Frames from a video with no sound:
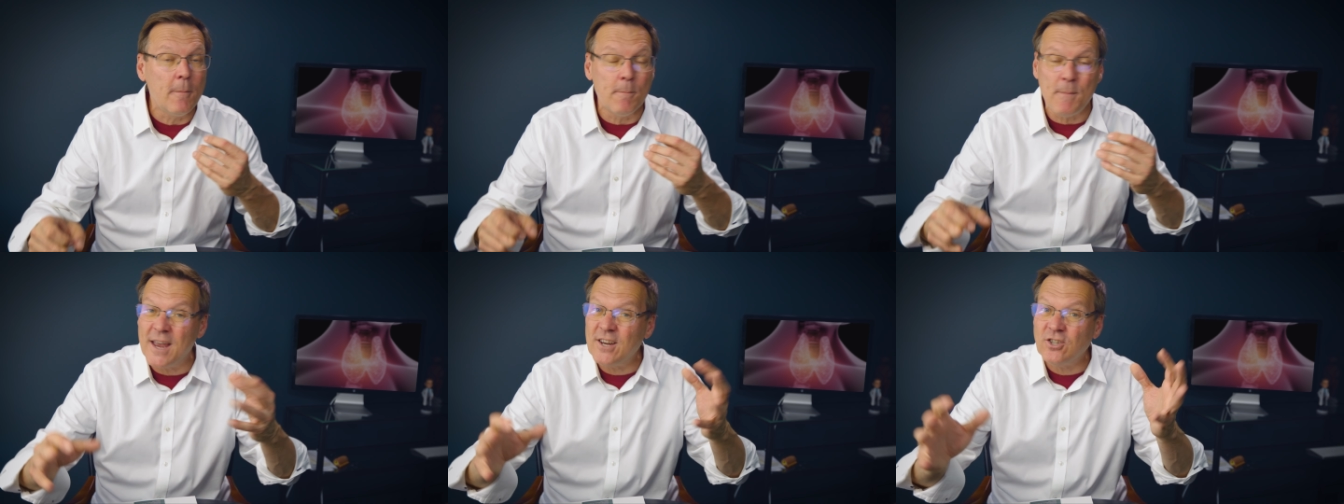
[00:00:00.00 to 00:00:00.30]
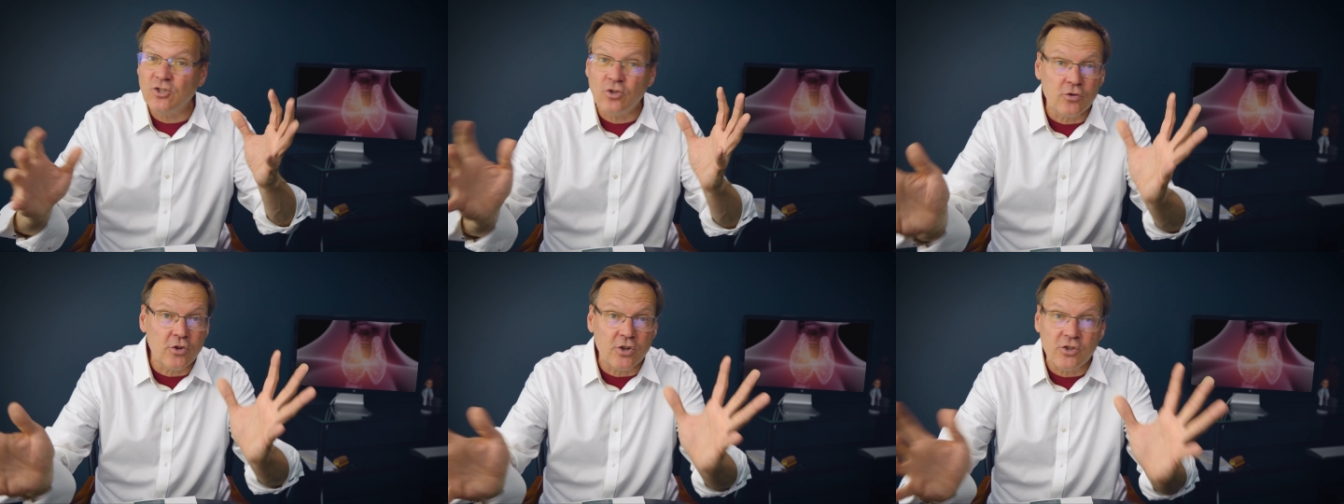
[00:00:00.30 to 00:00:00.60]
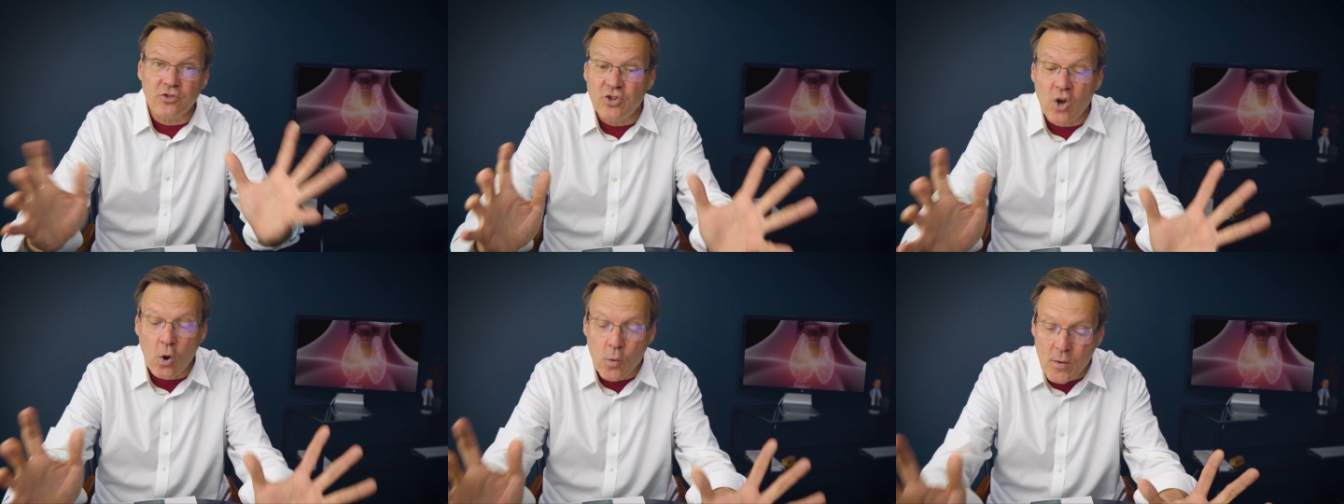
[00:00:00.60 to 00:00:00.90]
make sure
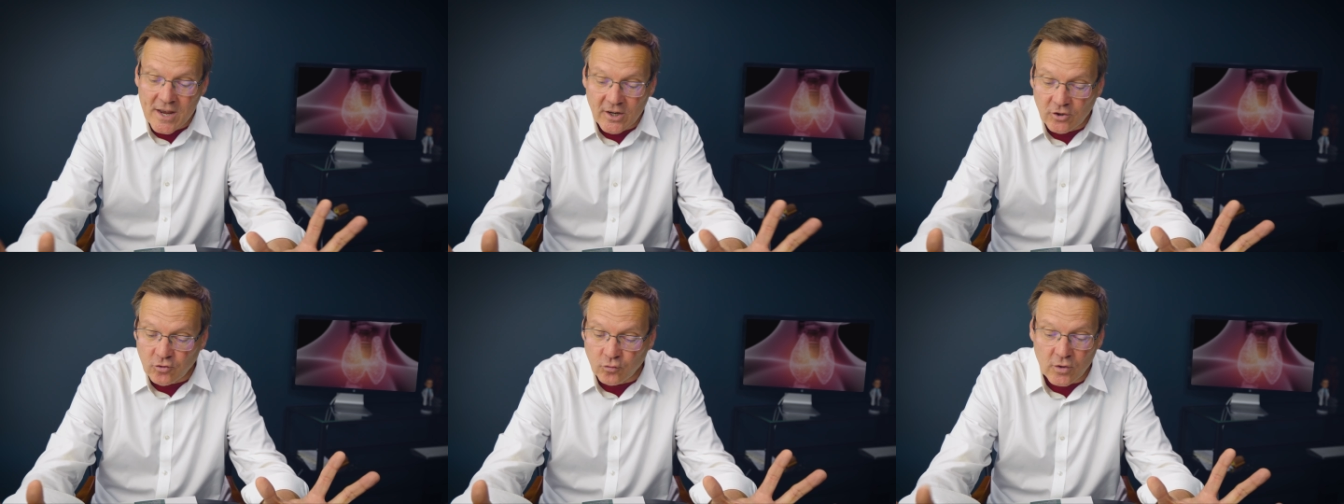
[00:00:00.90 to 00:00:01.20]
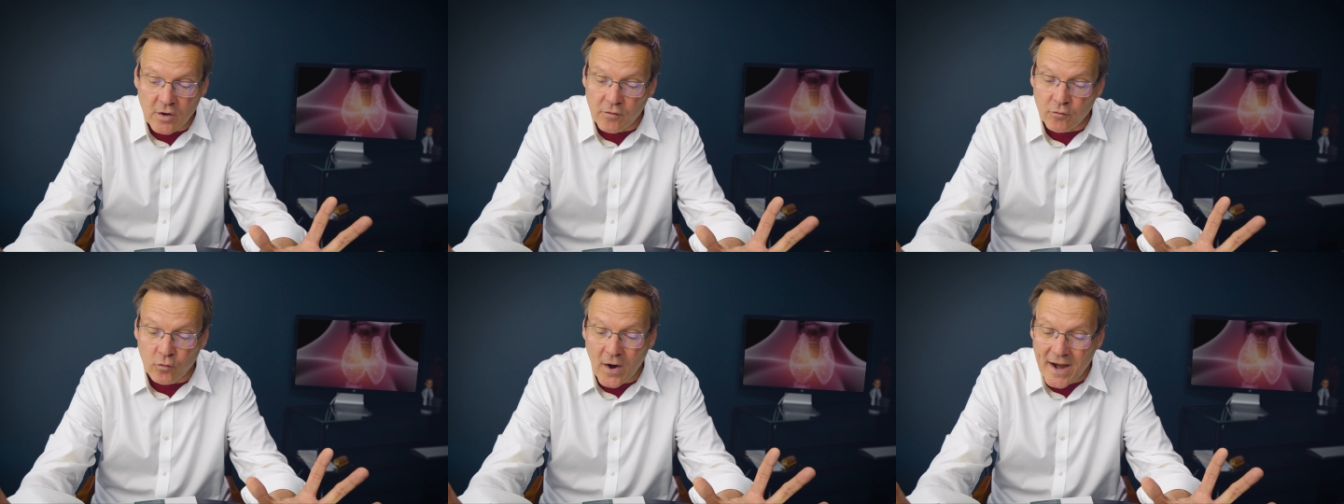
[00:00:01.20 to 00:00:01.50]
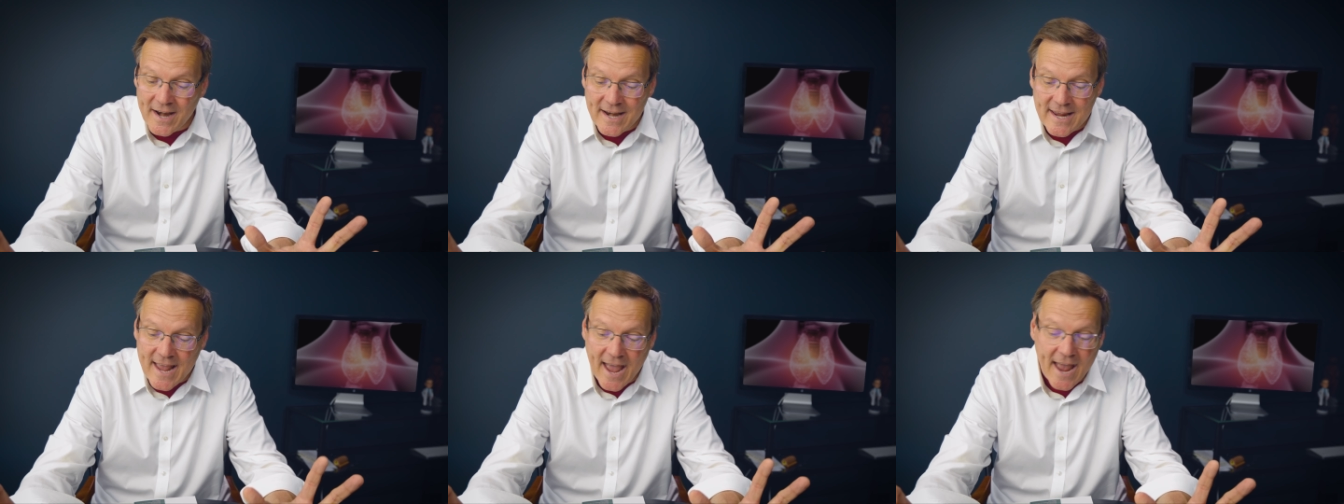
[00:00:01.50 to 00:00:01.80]
there's no history of
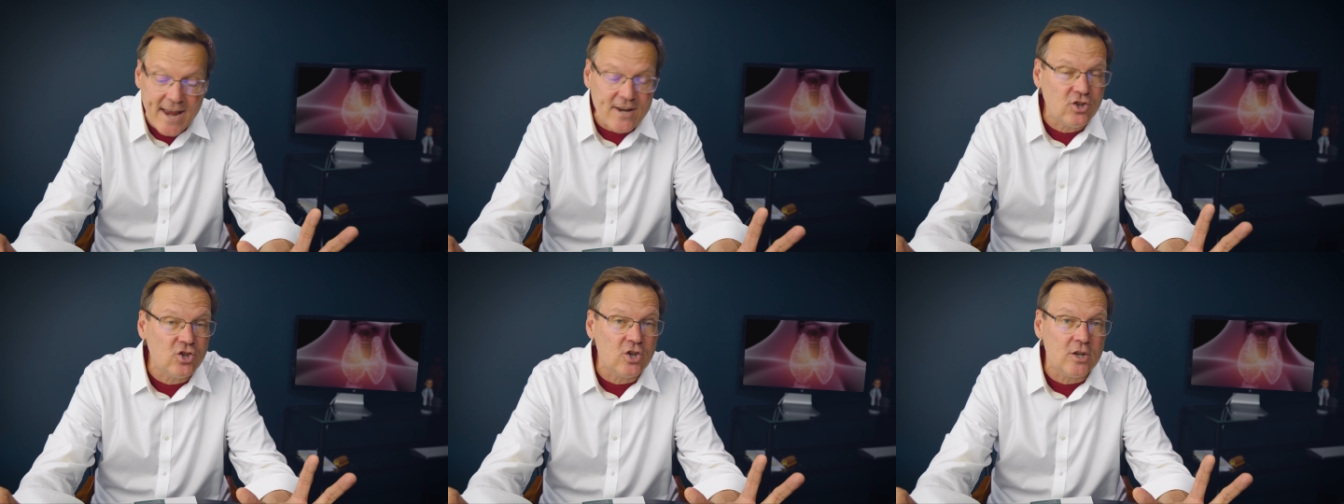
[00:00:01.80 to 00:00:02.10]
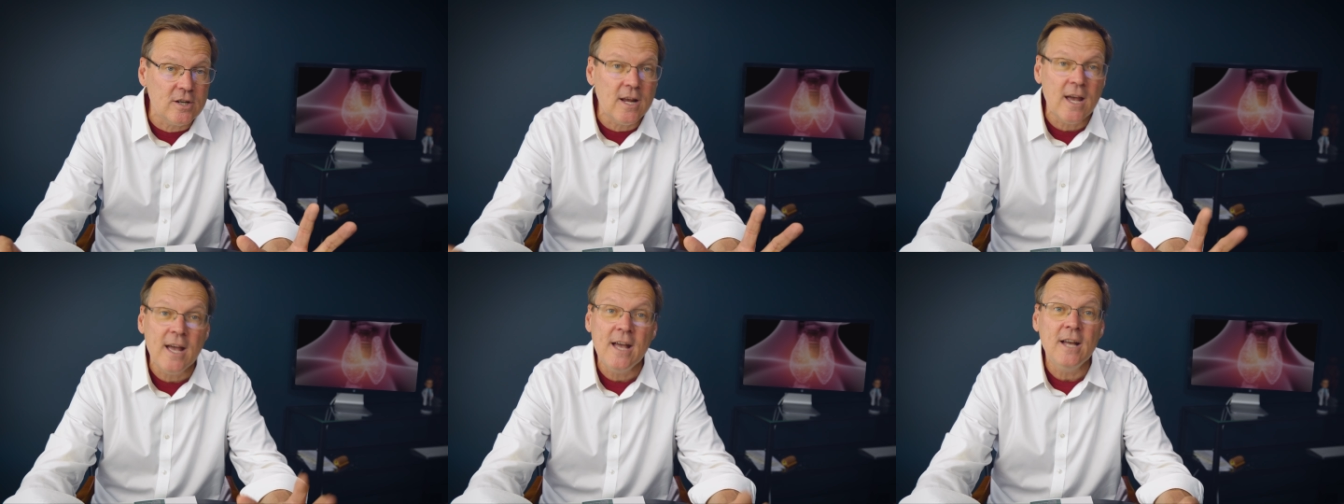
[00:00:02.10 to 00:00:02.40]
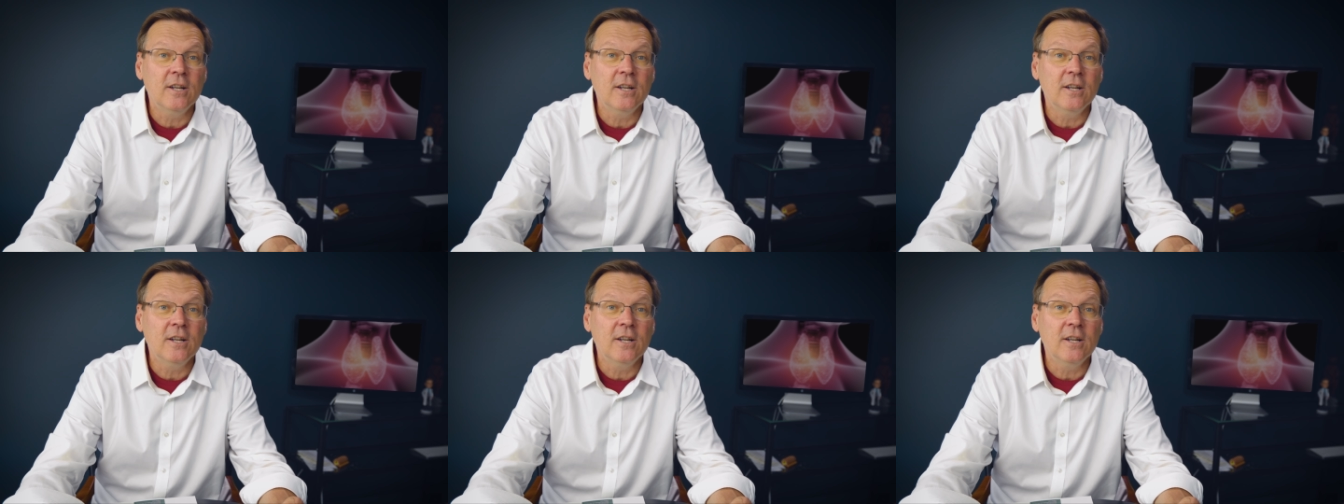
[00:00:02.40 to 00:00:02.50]
radiation,